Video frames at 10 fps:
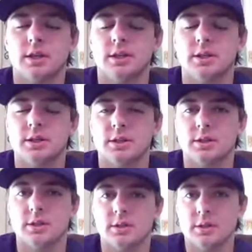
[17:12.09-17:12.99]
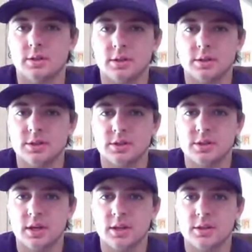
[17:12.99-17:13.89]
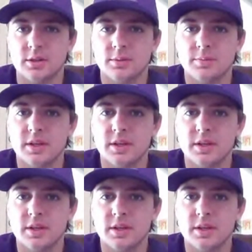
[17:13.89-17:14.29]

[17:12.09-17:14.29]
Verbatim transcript: and uh, it's just not the